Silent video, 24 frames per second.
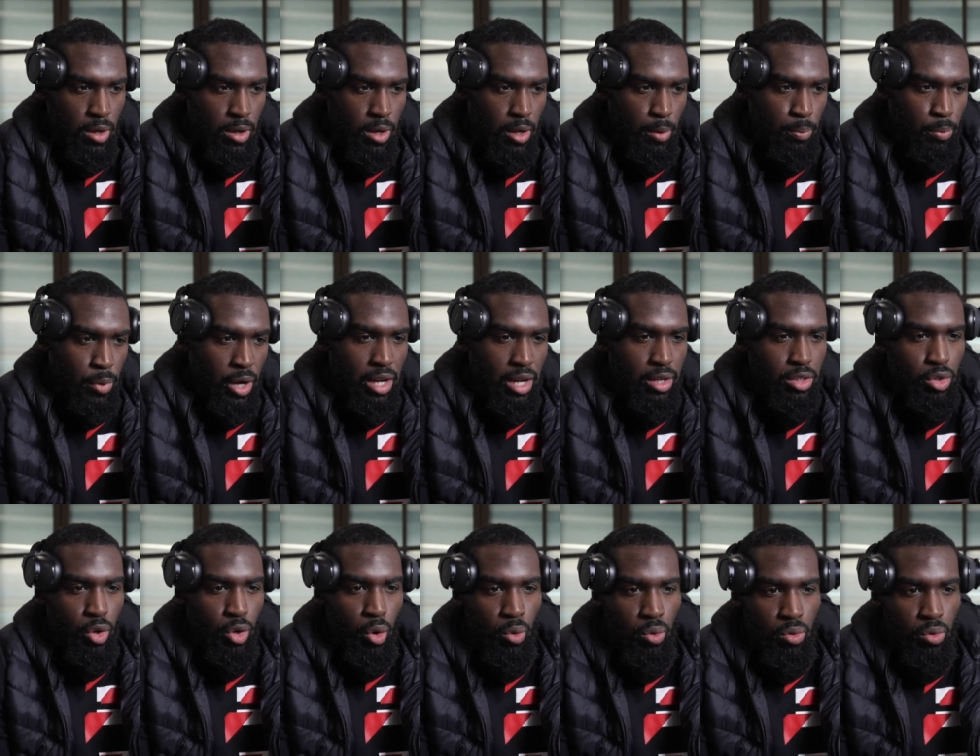But I
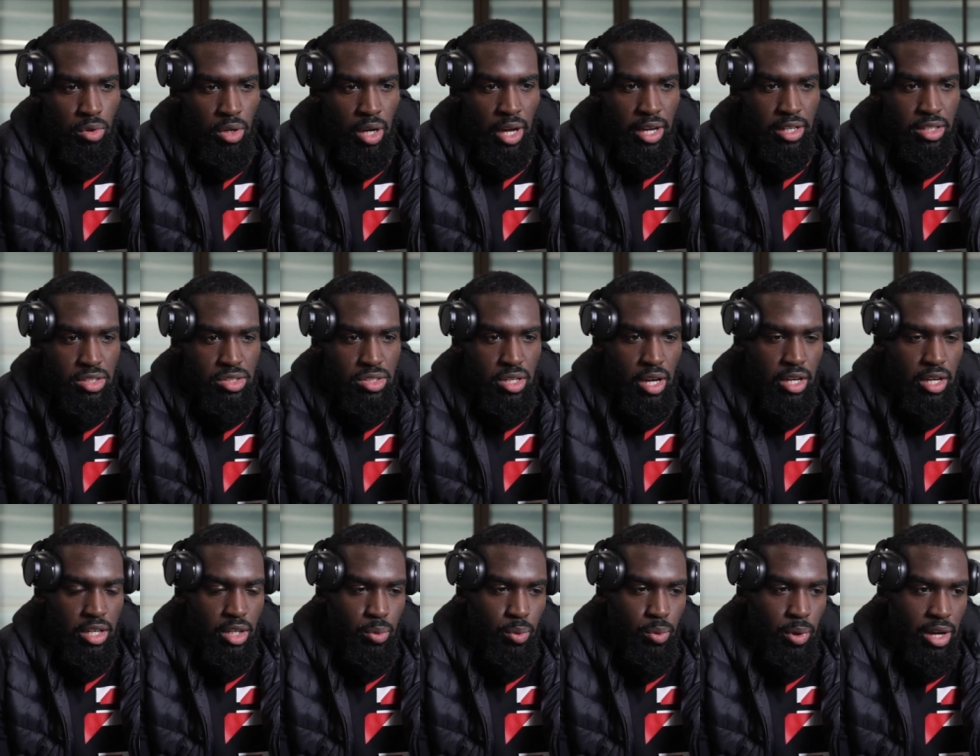don't like
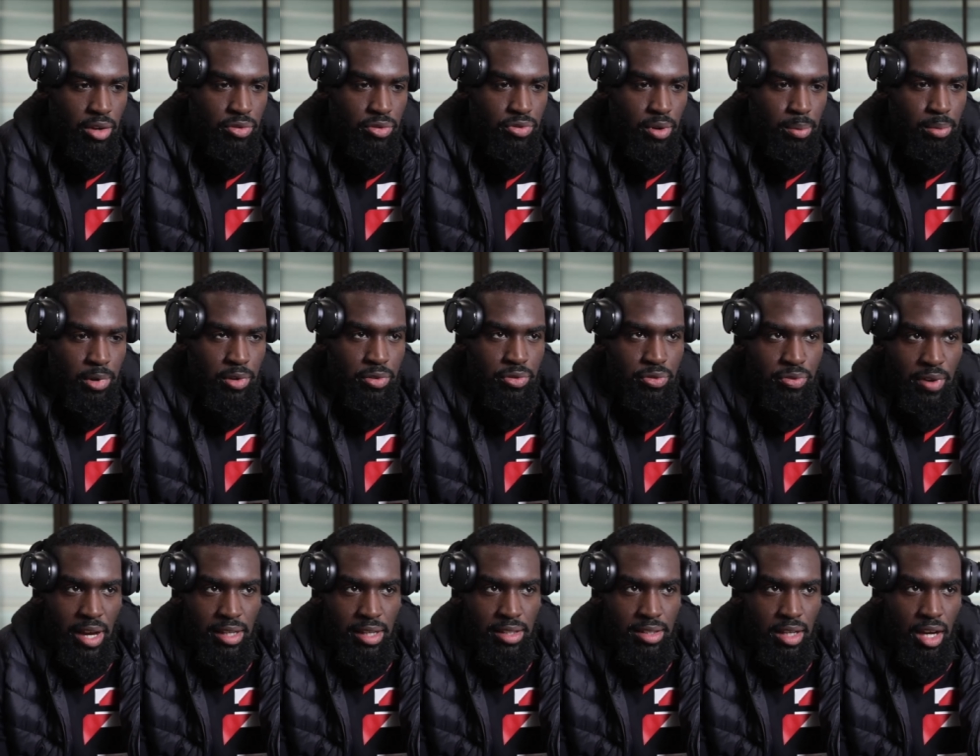shying away from the
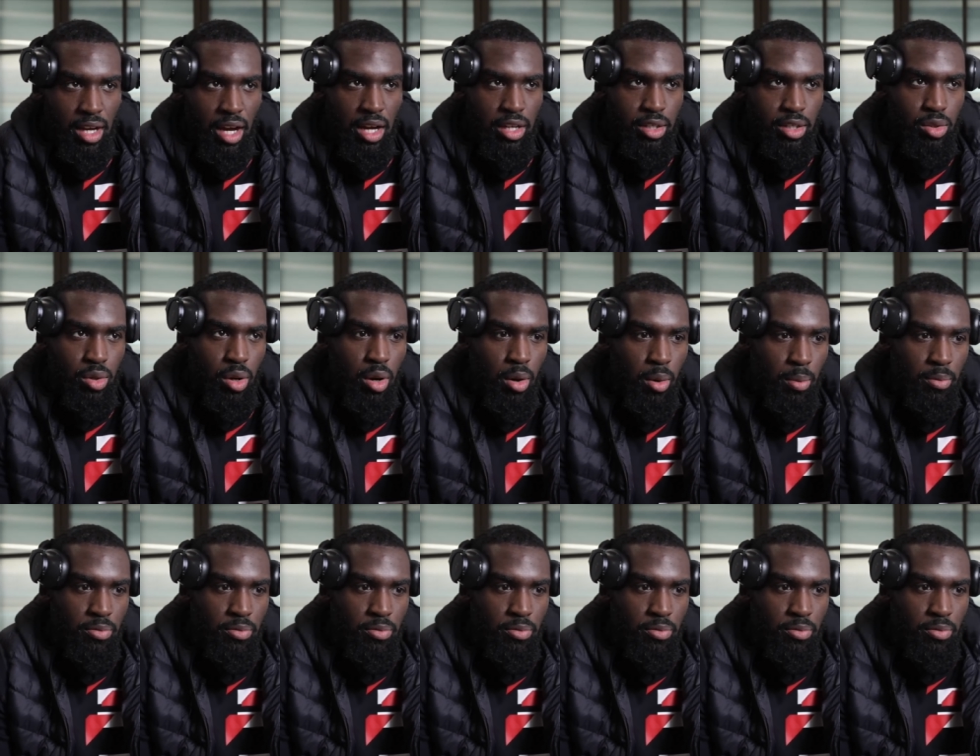fact that I come